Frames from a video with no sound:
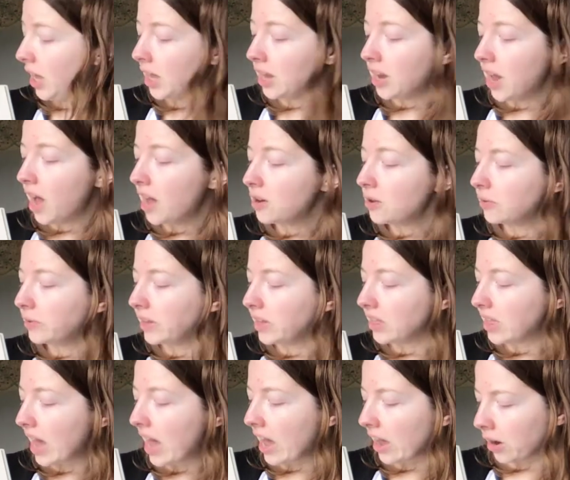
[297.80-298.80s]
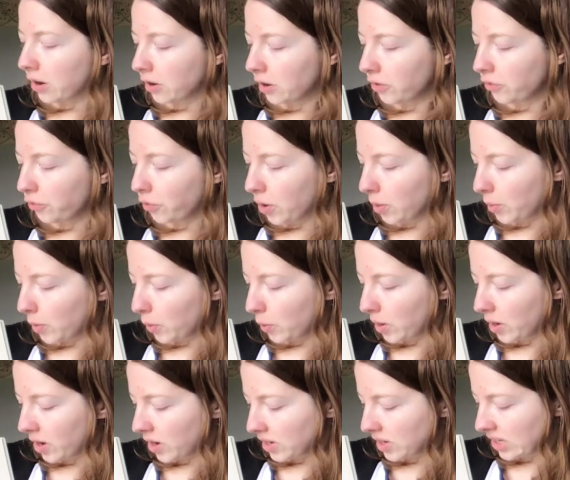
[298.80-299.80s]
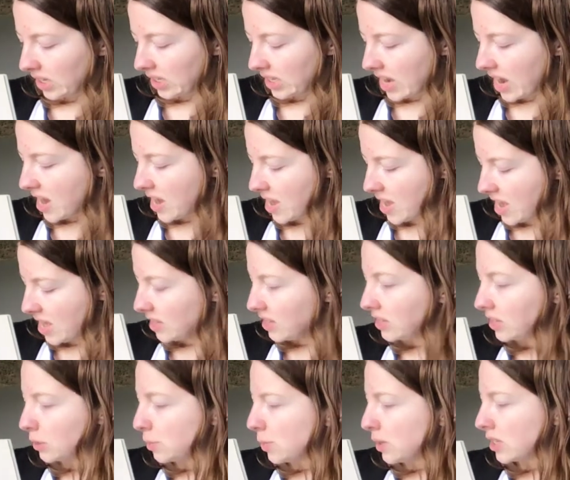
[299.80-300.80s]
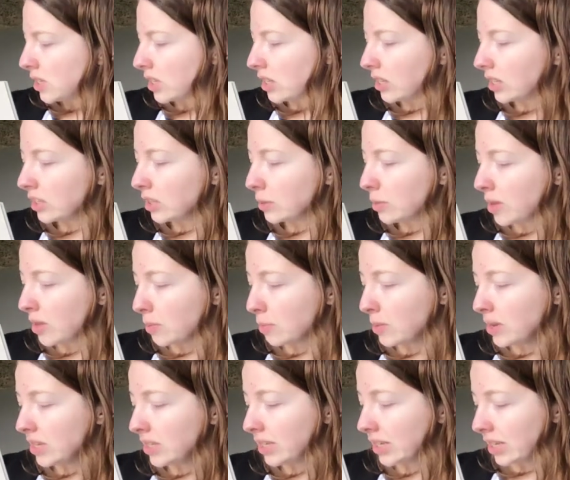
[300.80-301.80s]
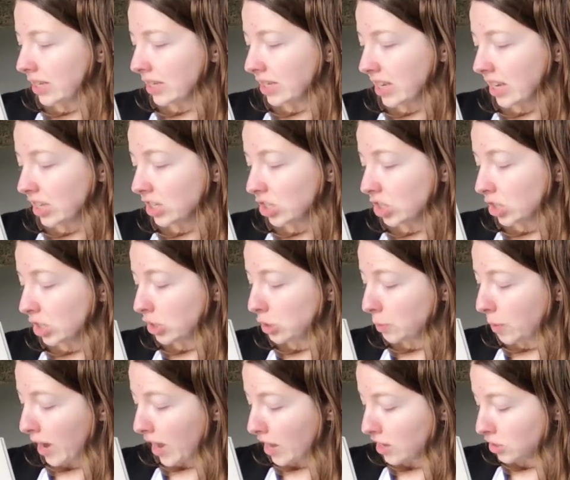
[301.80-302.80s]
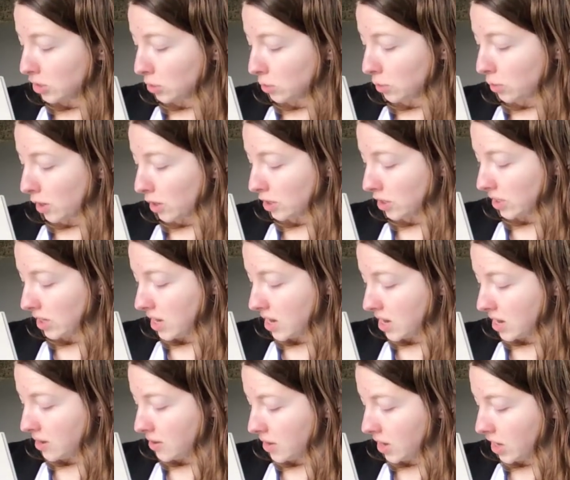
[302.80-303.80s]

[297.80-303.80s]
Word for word: Not only that, our informant went on to say, this Miss Elizabeth Bisland has just passed through our city.